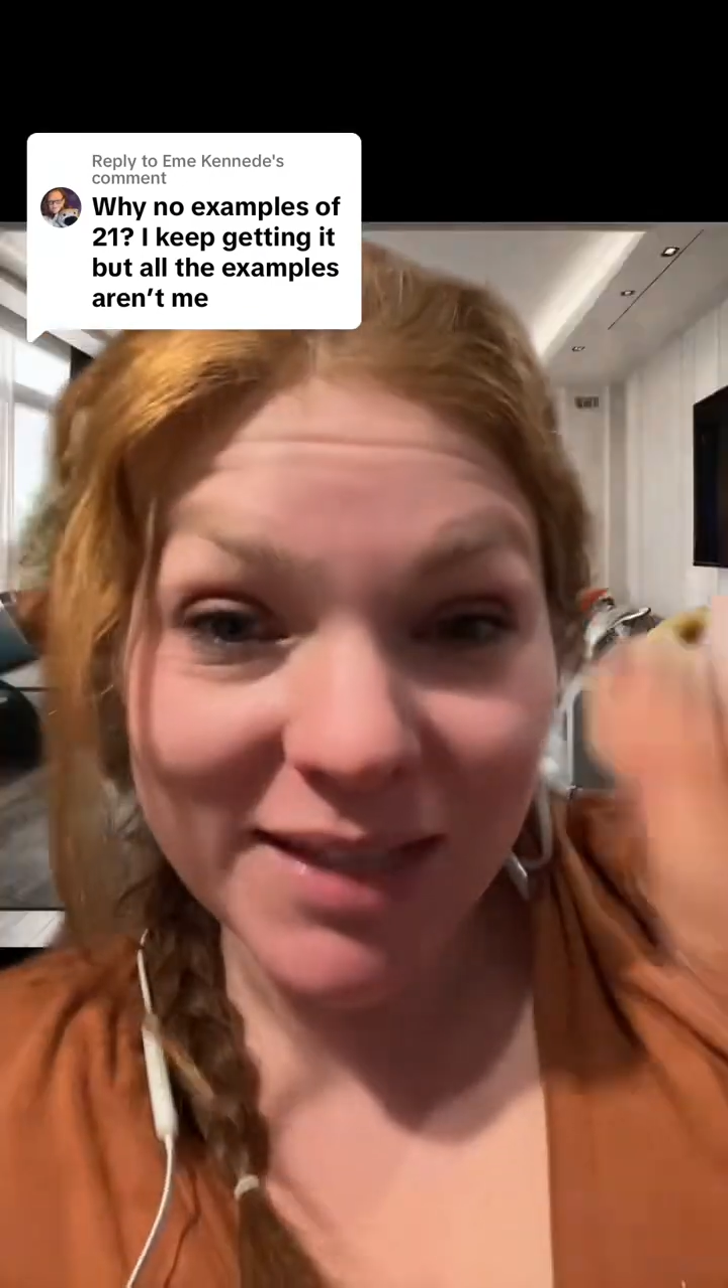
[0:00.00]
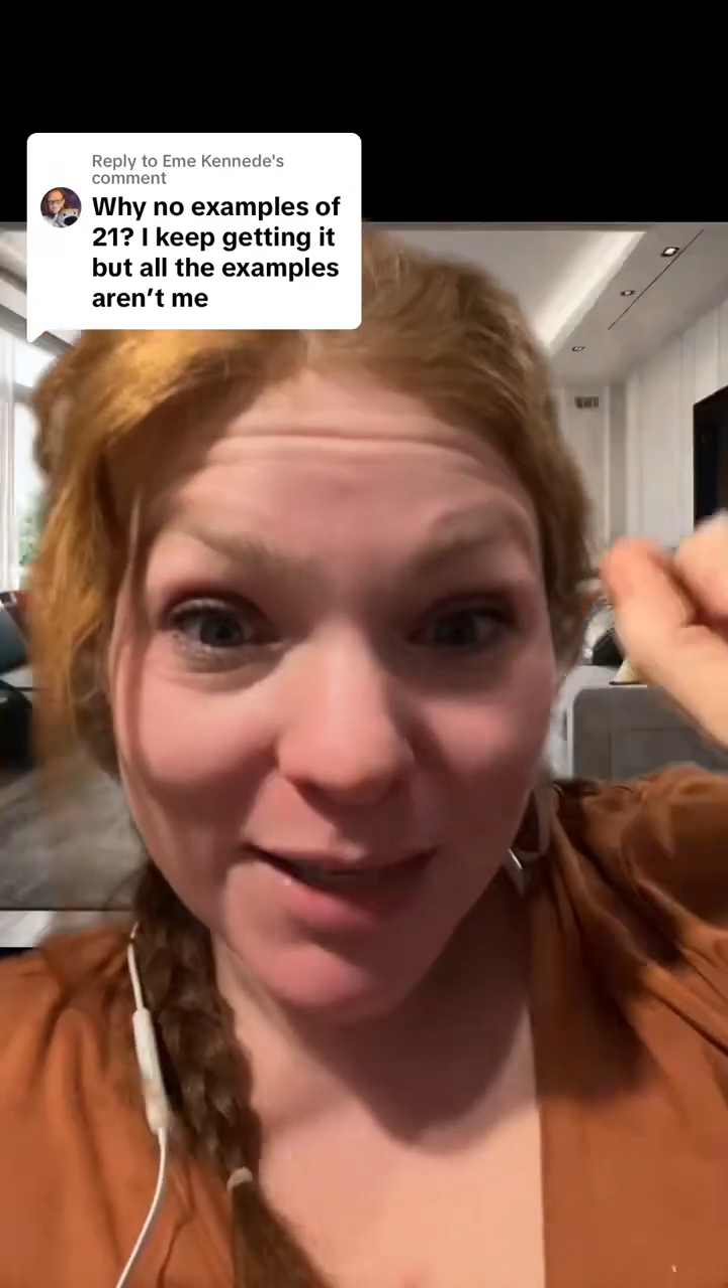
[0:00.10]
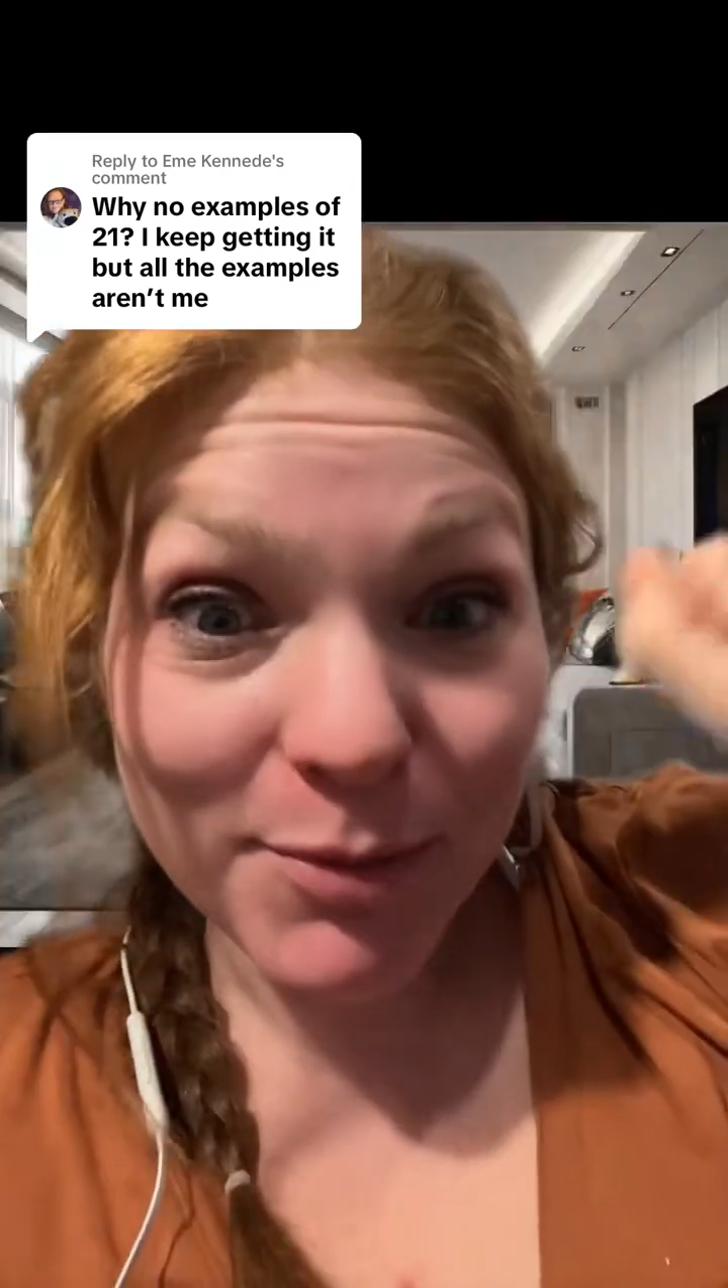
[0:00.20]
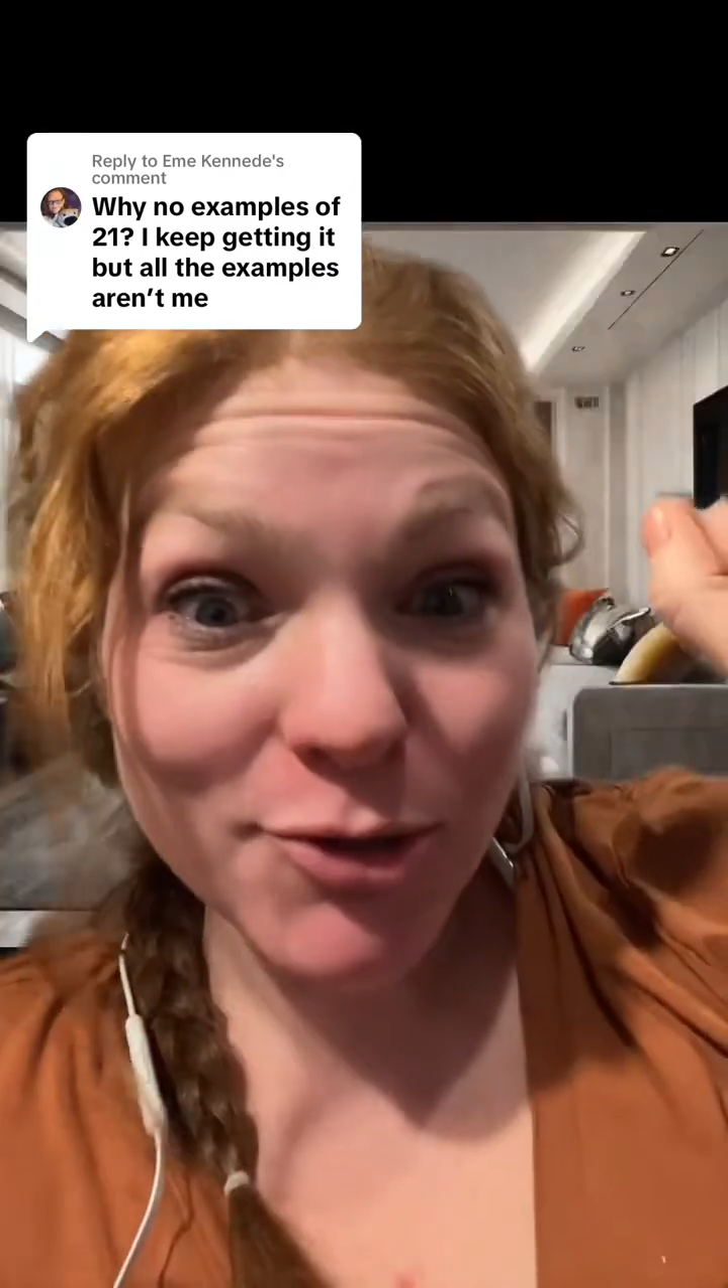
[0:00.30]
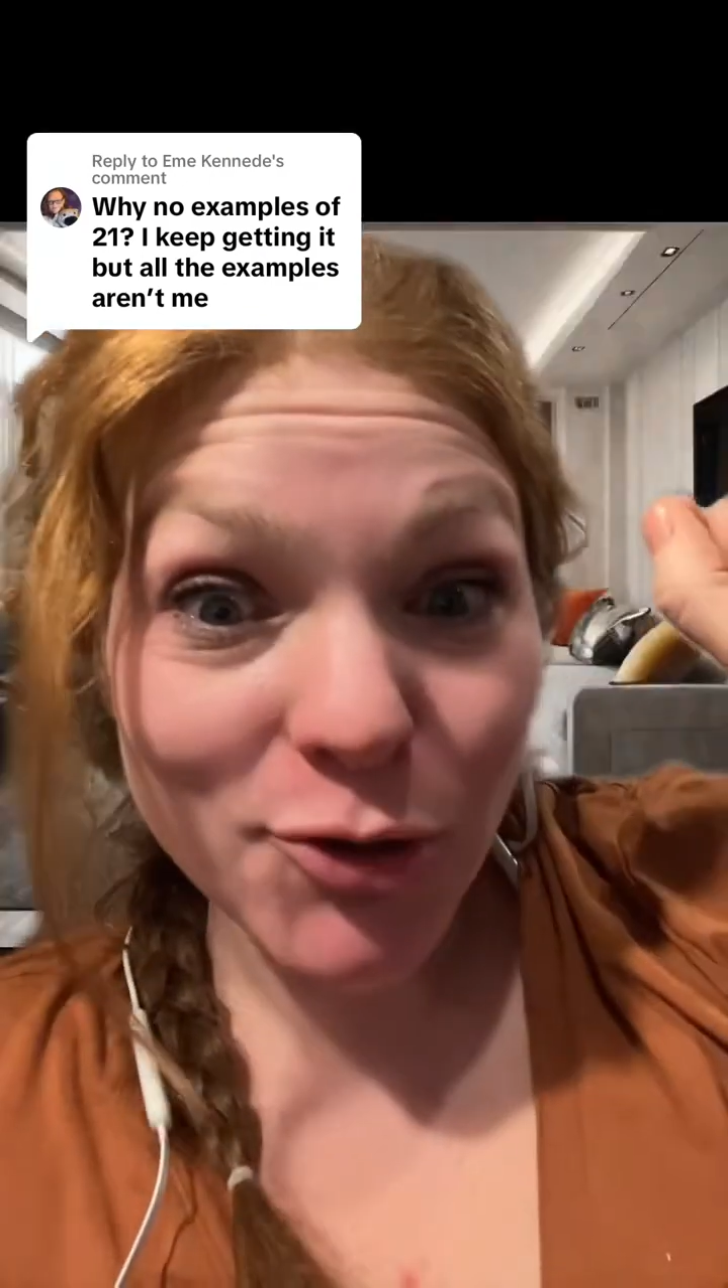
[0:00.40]

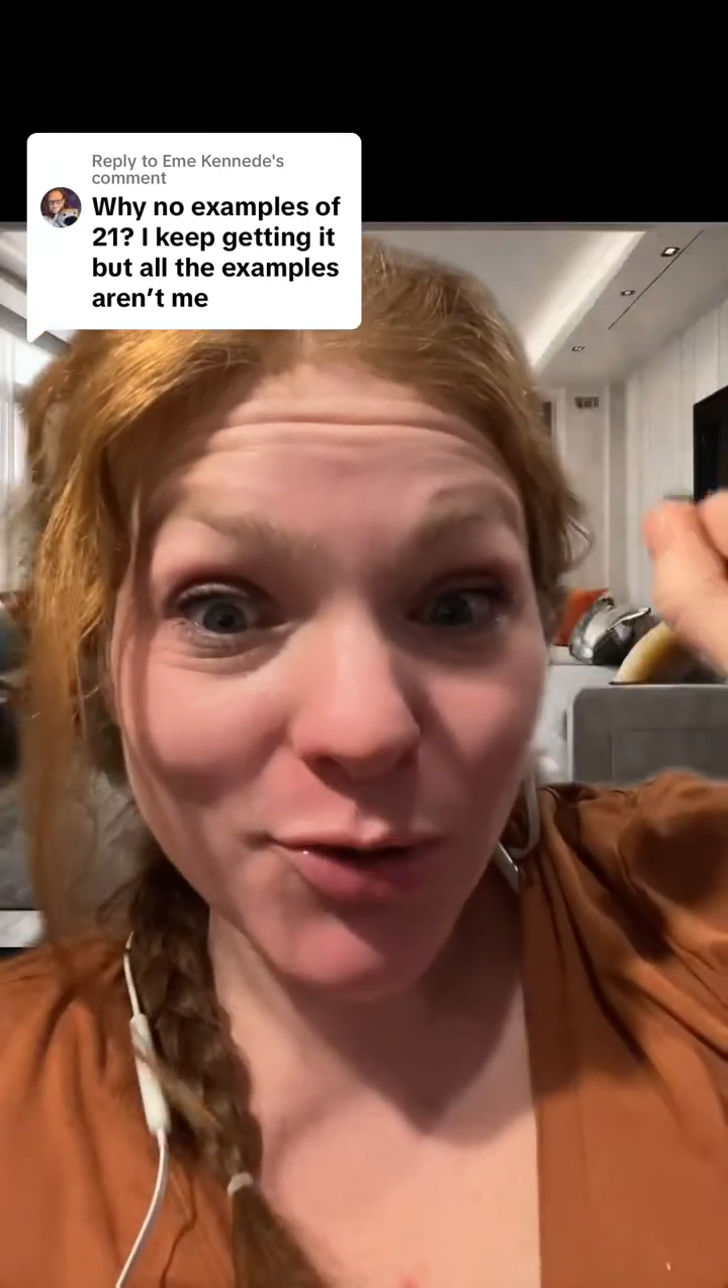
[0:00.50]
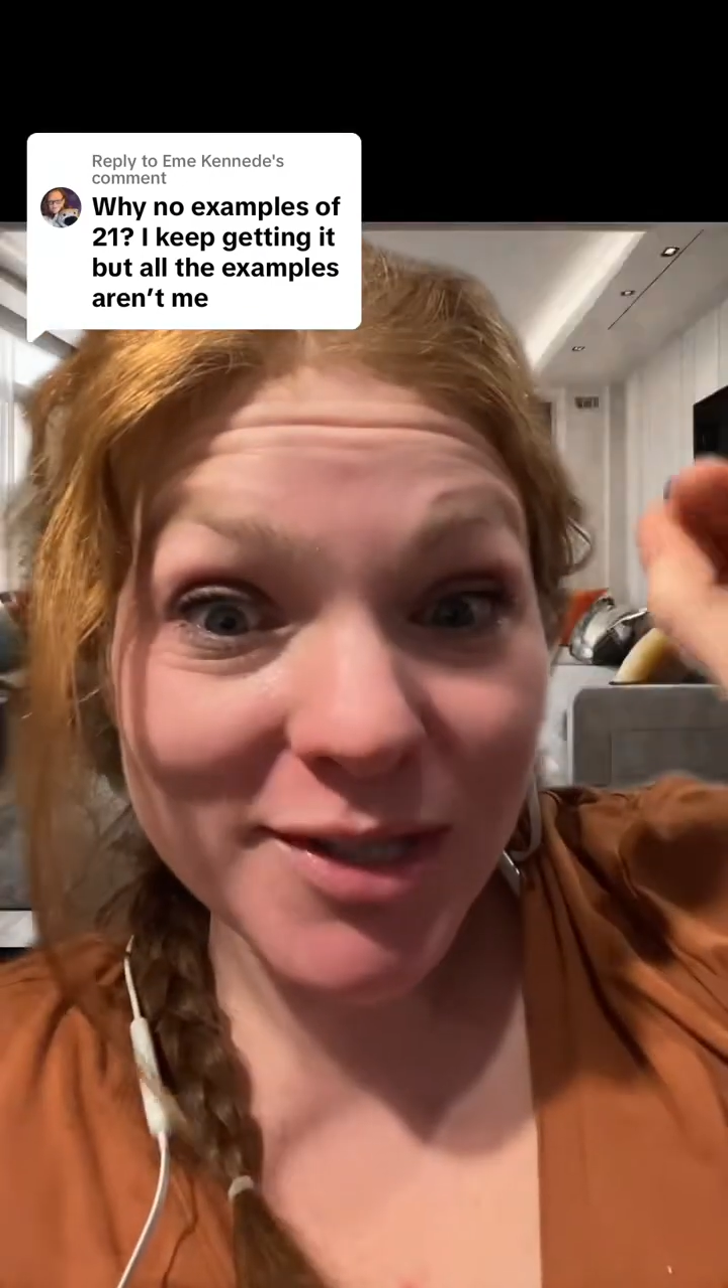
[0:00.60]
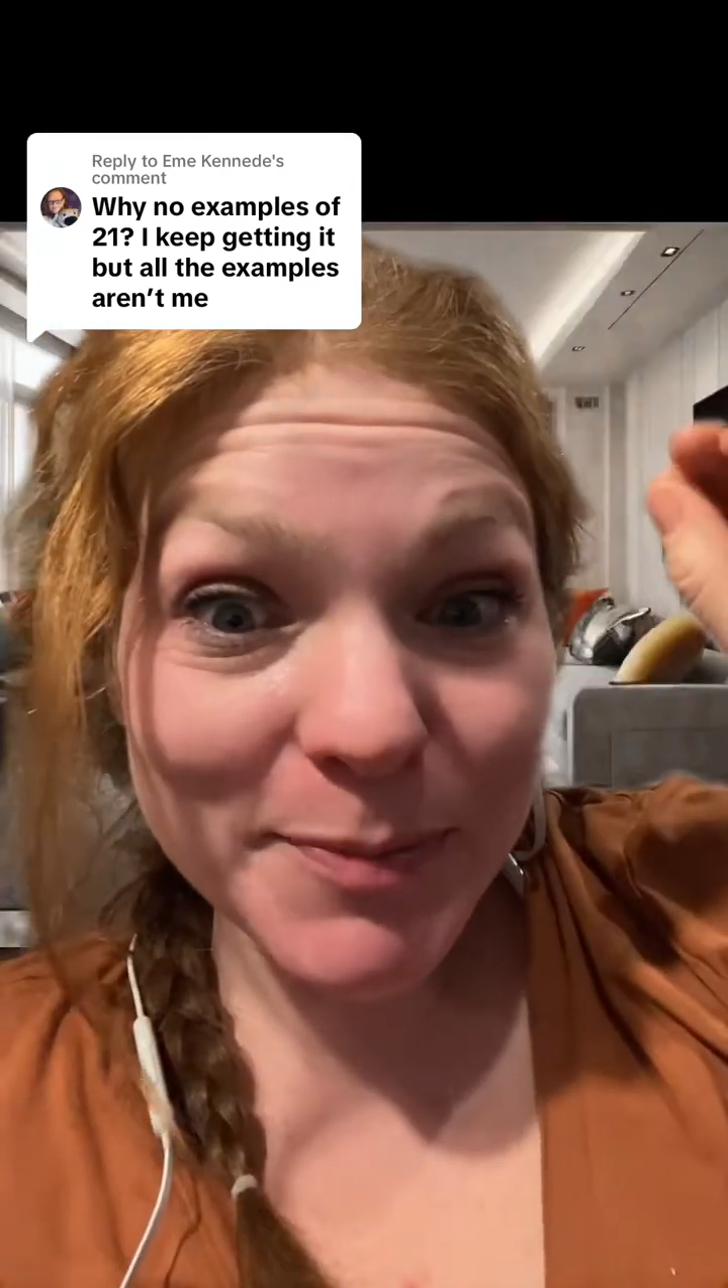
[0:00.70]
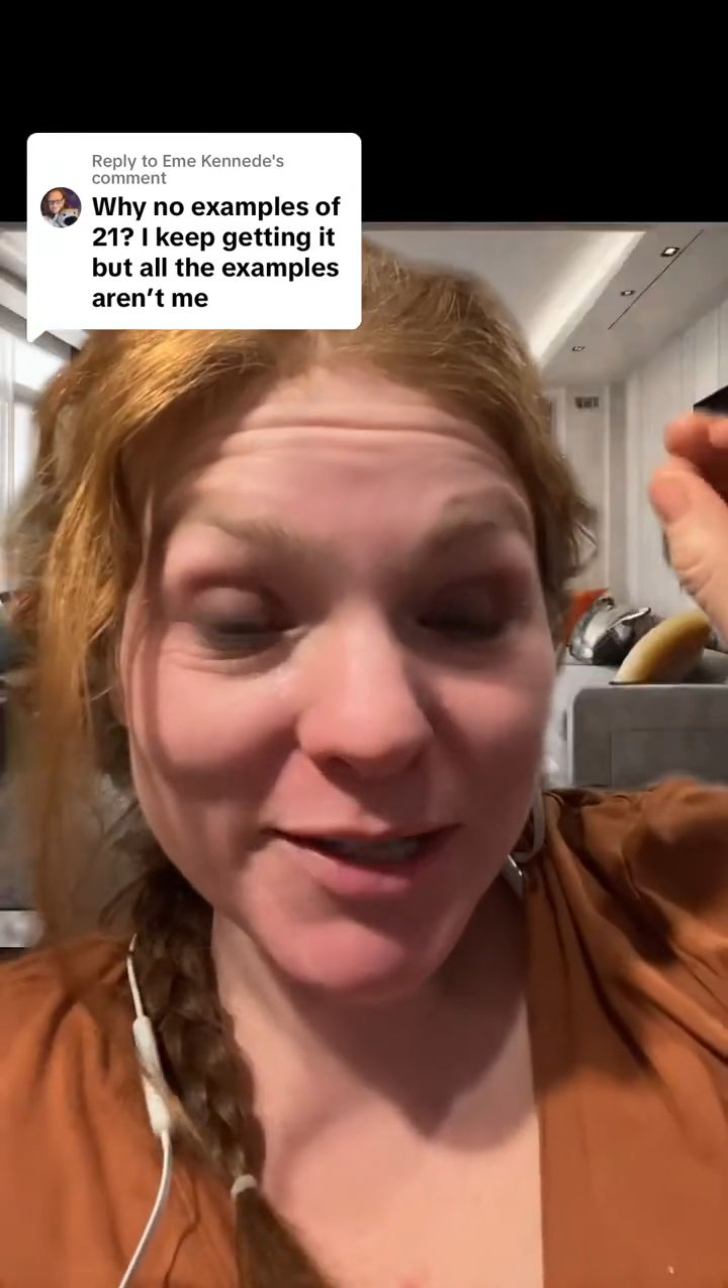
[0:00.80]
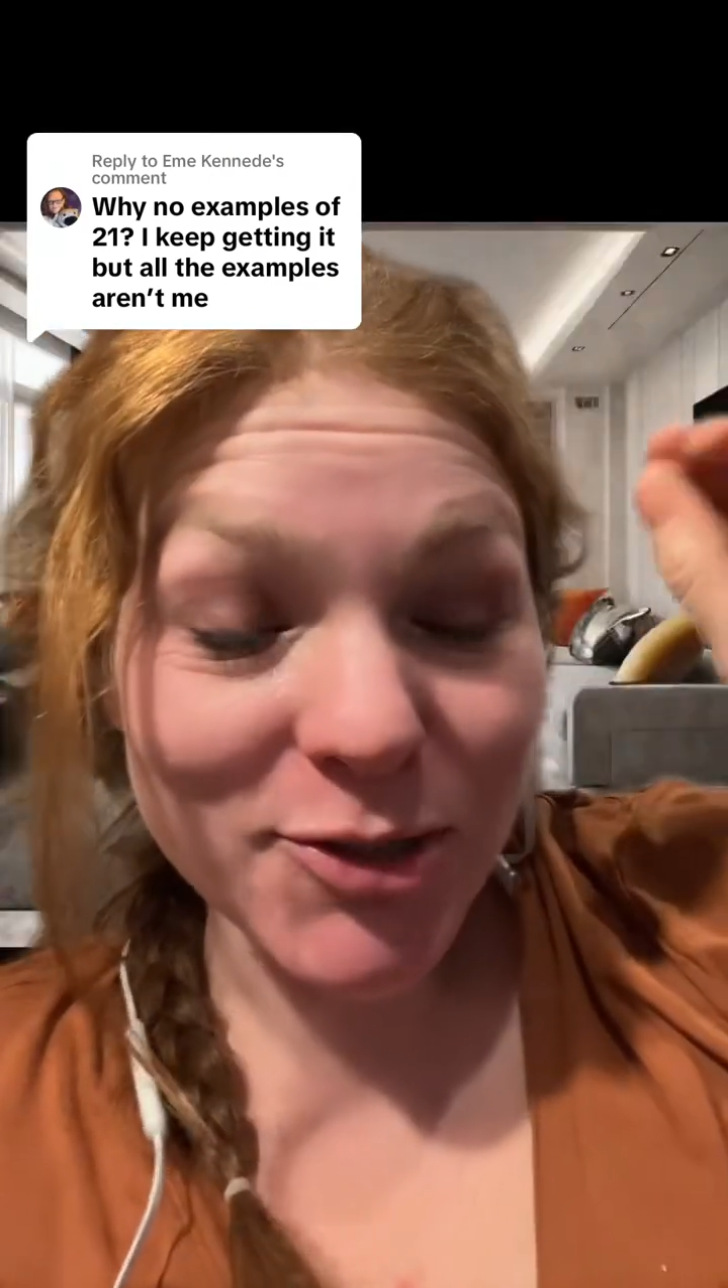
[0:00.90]
I'm going to show you
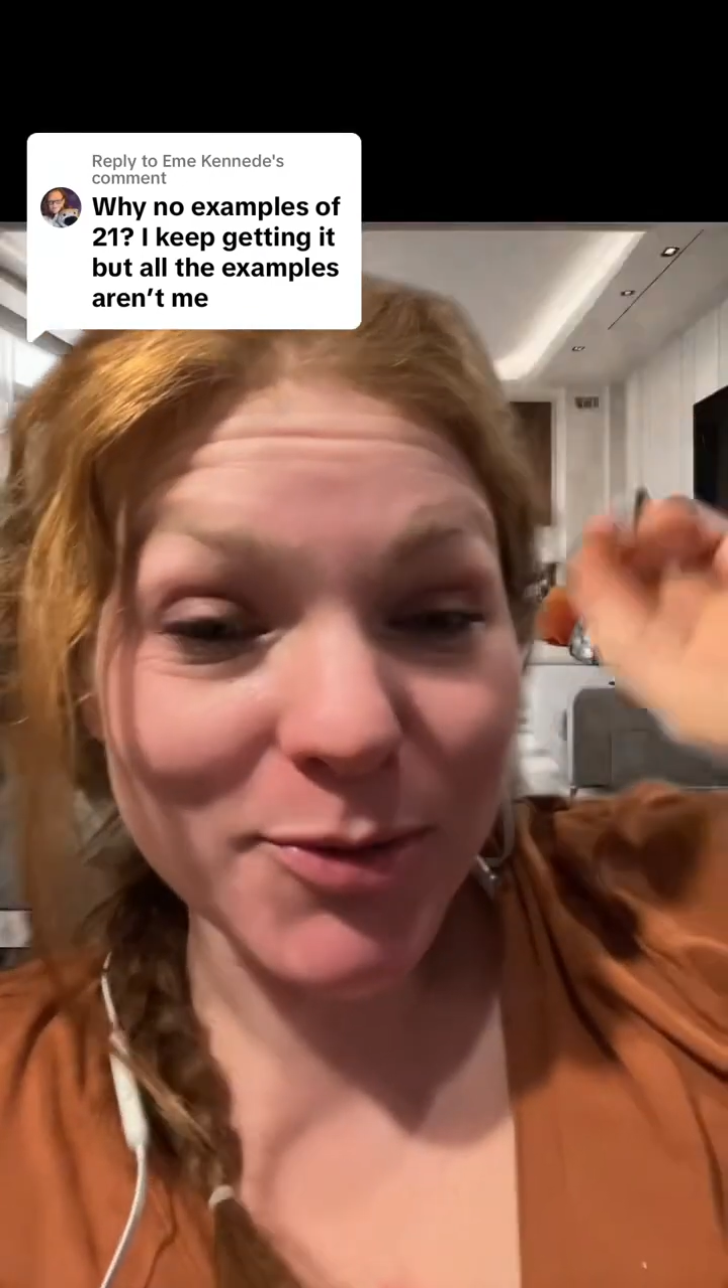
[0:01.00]
this picture,